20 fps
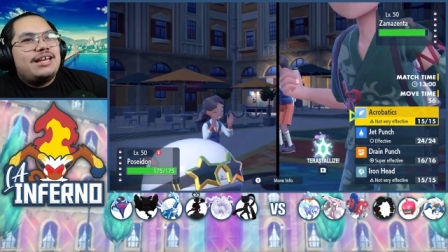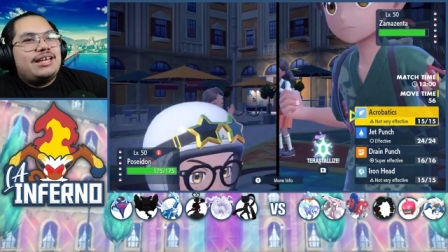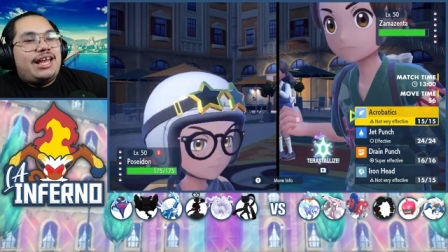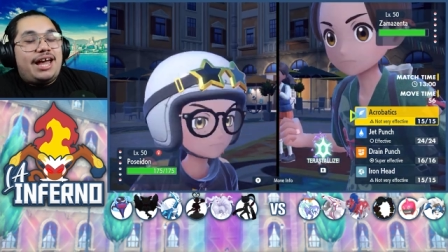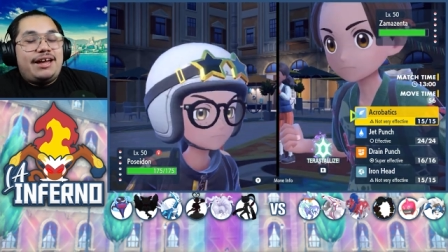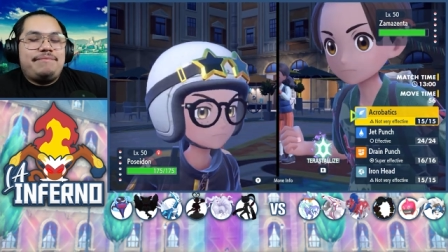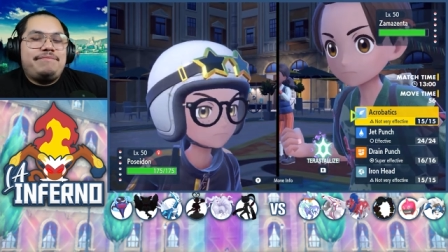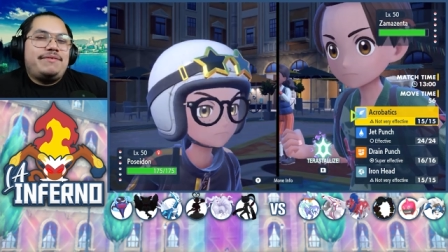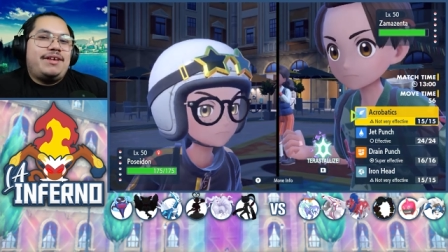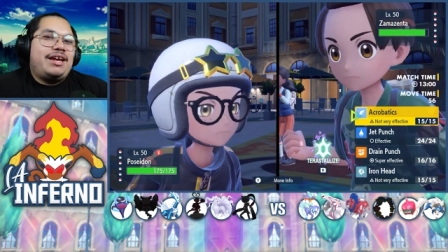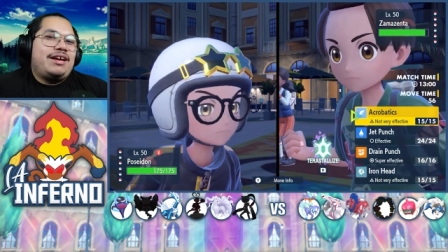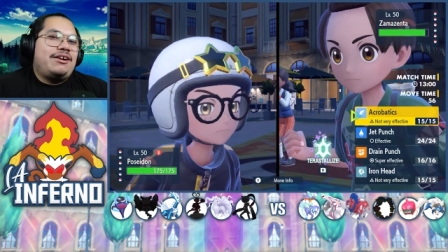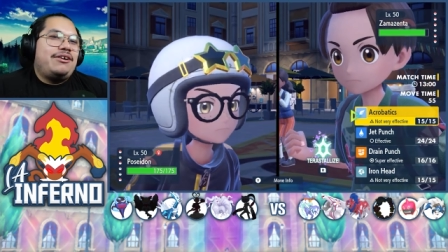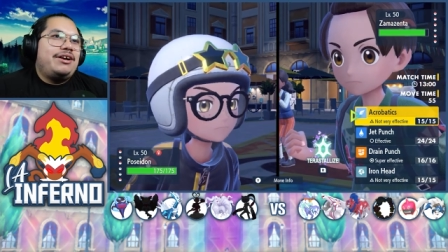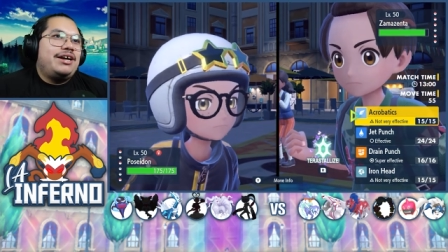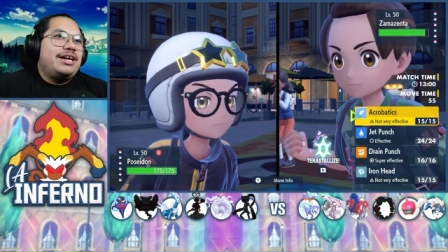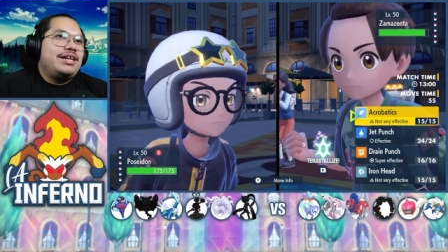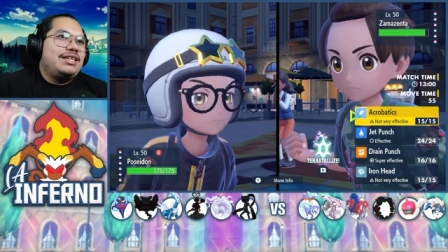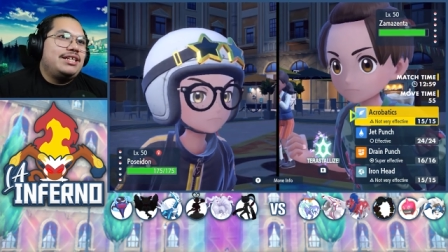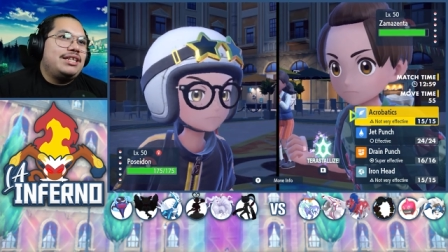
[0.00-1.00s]
yeah I go
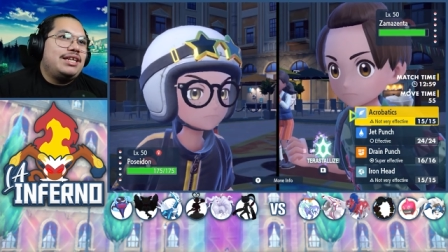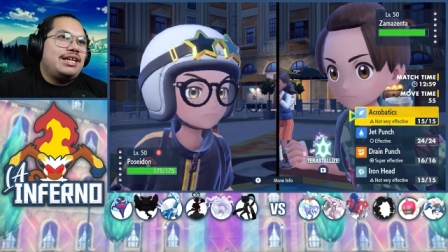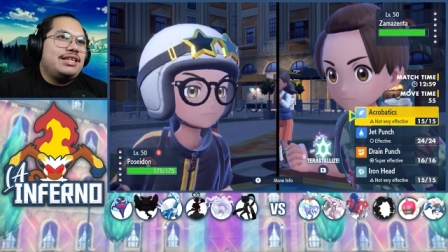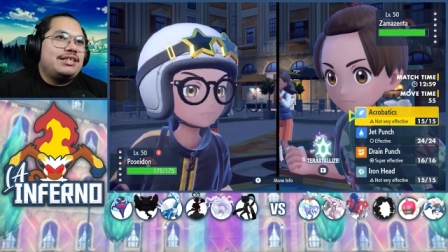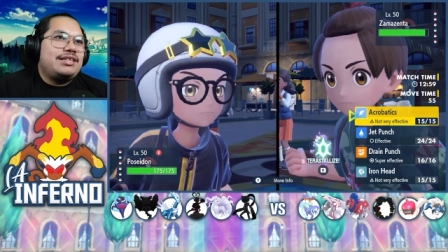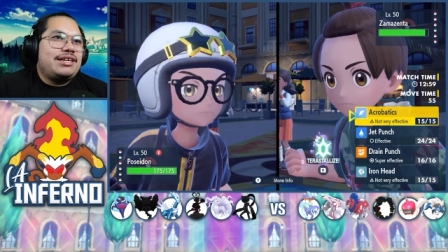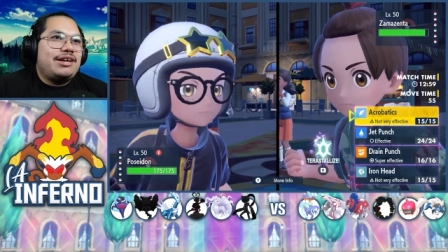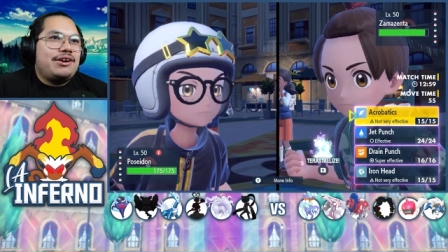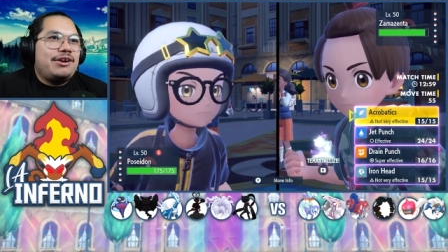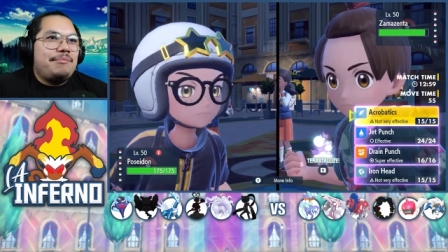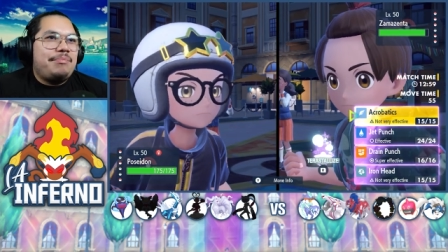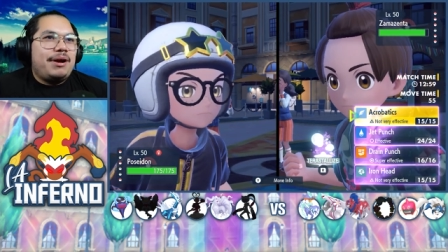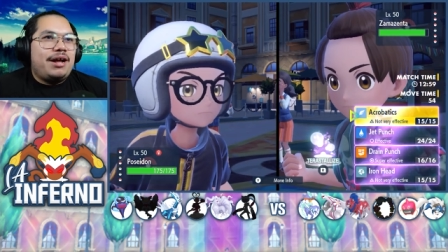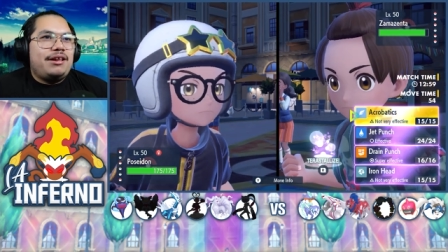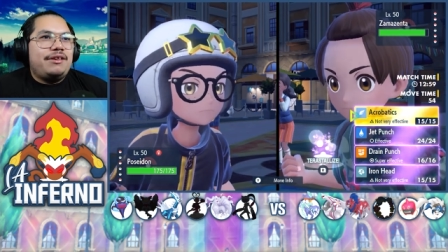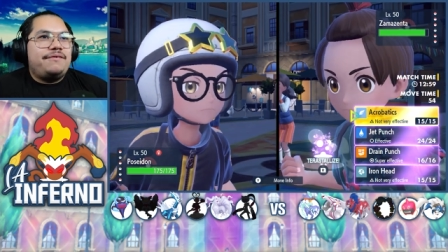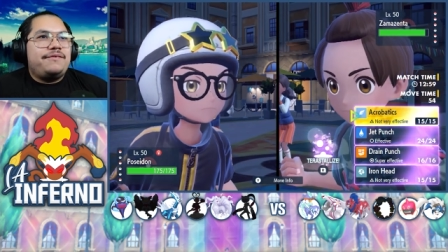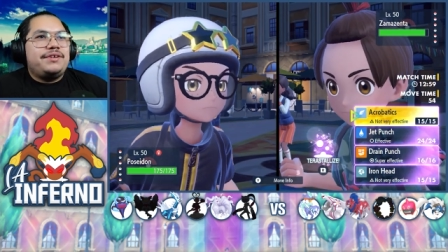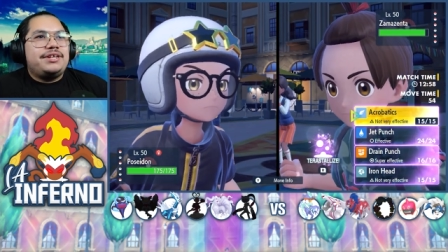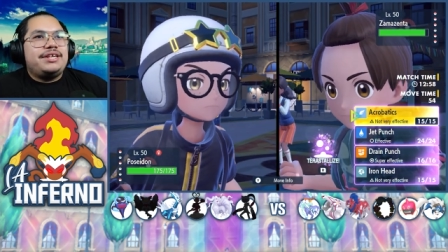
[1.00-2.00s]
ahead and, and Terra
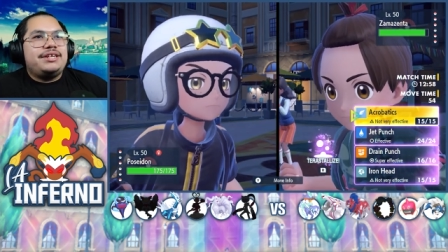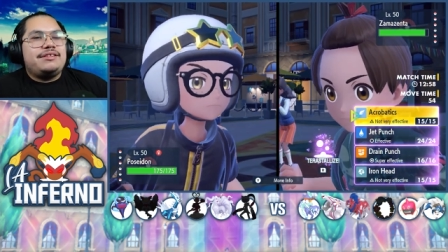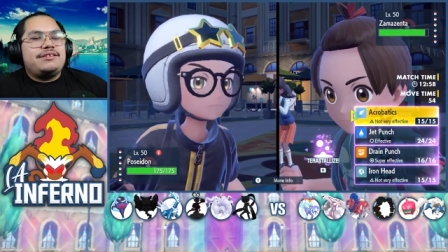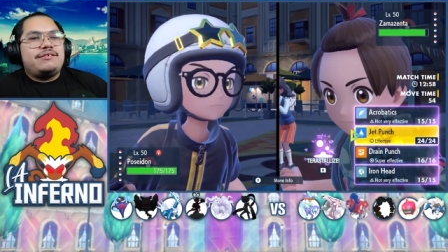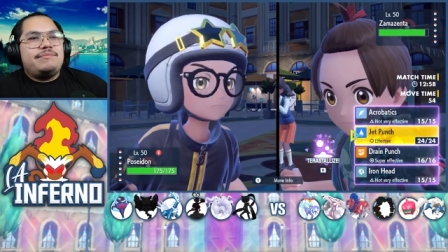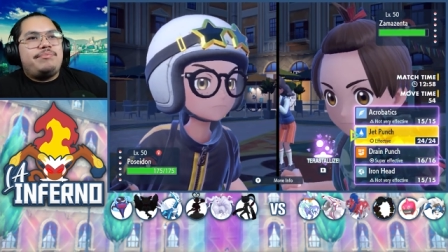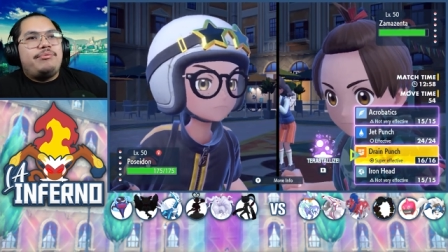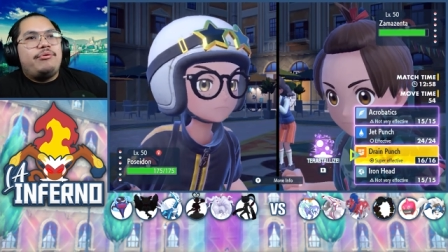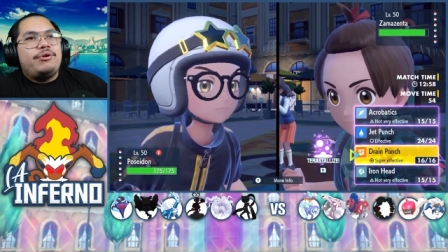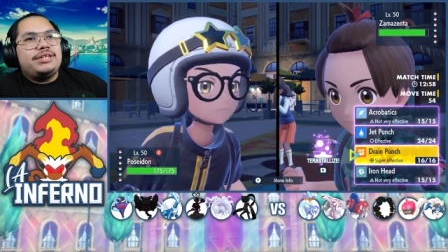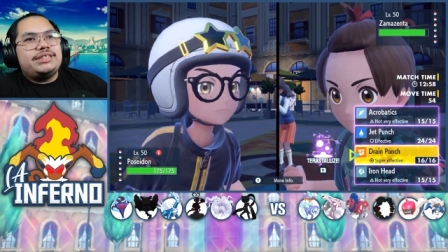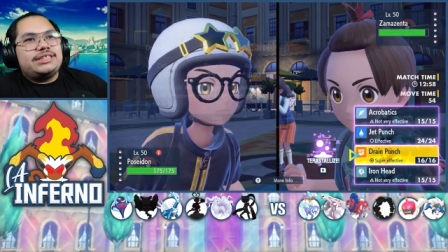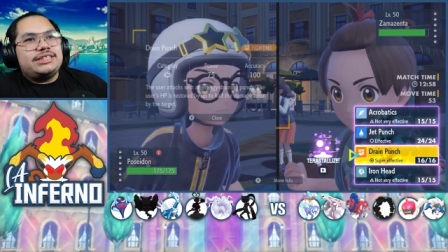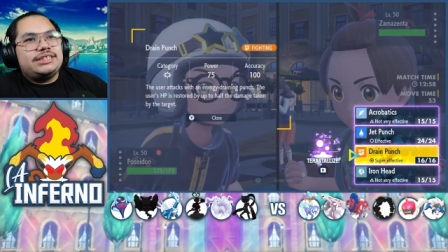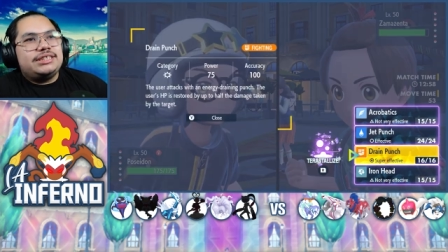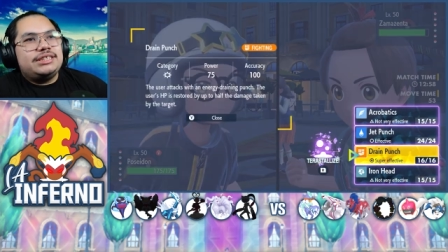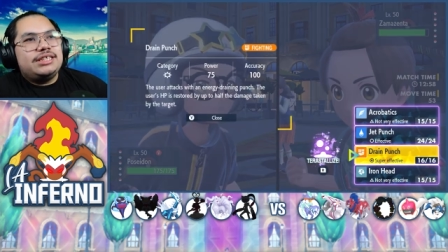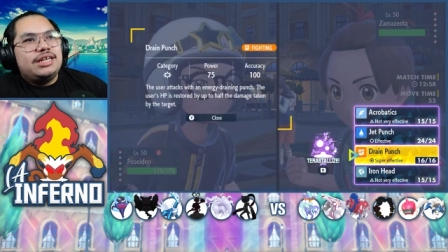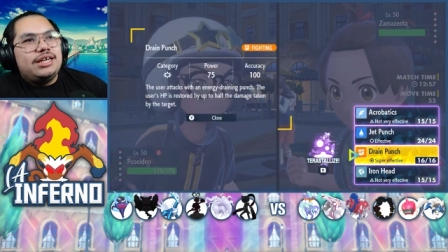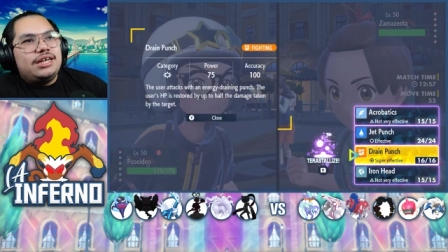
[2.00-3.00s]
Palafin into
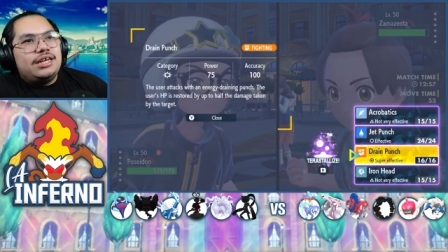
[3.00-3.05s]
poison.